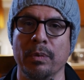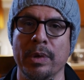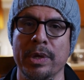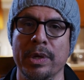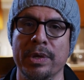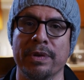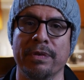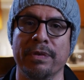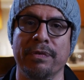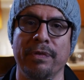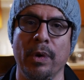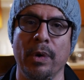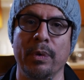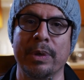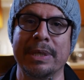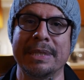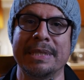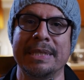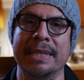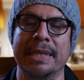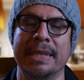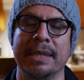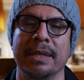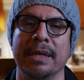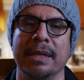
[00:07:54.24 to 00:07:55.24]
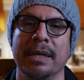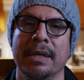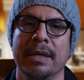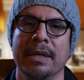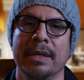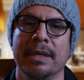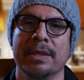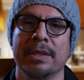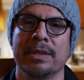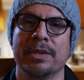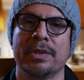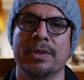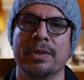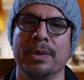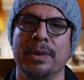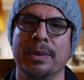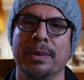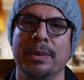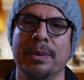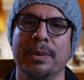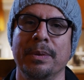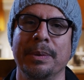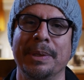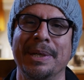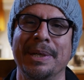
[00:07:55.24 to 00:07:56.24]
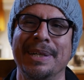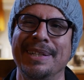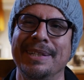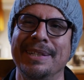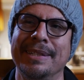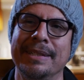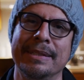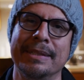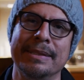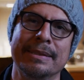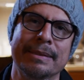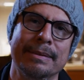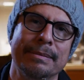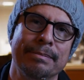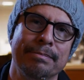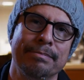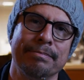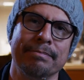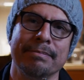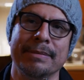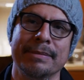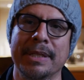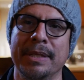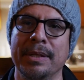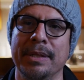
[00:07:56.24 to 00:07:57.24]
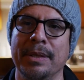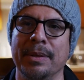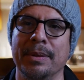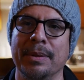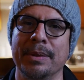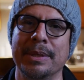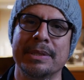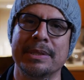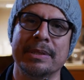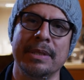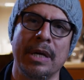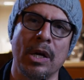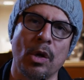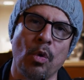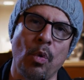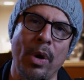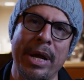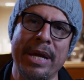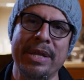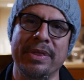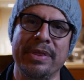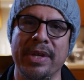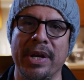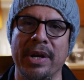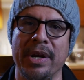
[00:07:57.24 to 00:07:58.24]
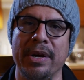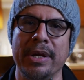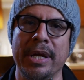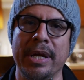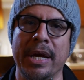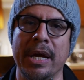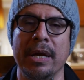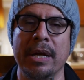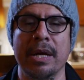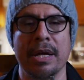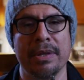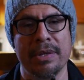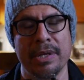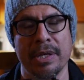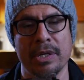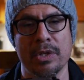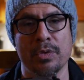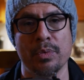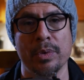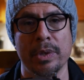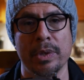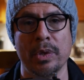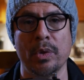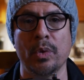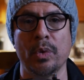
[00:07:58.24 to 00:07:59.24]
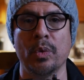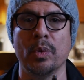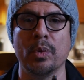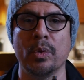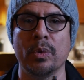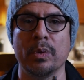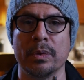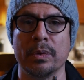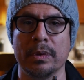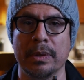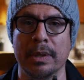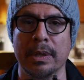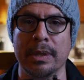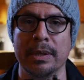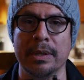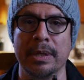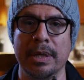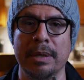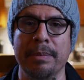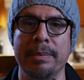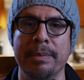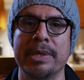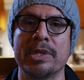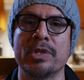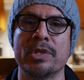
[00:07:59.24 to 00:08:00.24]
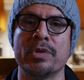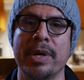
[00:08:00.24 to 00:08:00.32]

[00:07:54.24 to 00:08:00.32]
when you're focusing. So, it's not quite there yet. I think it's really cool. The image